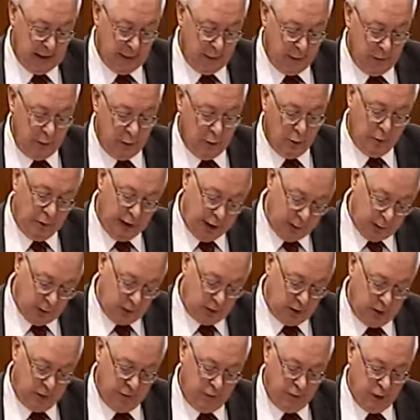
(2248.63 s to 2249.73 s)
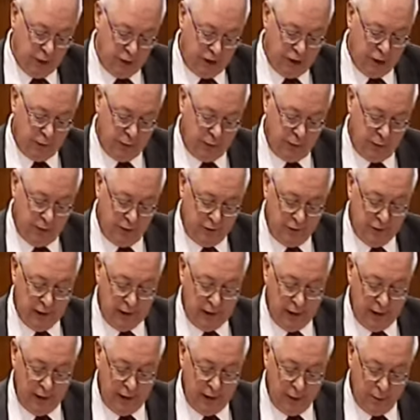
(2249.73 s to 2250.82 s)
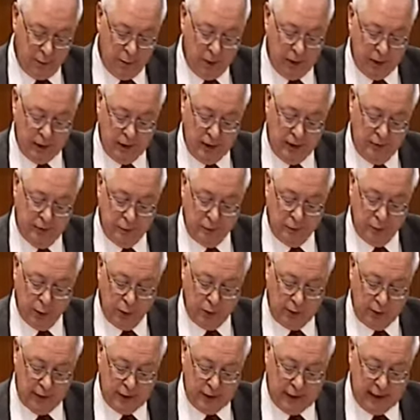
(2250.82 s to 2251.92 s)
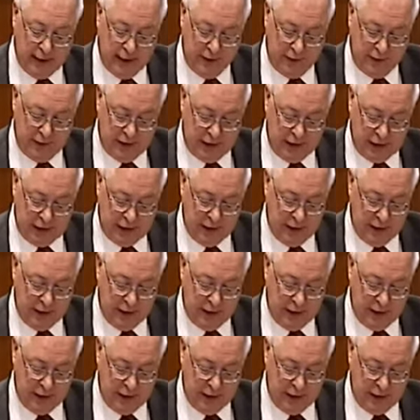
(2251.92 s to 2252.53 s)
we will be able to future-proof a number of important services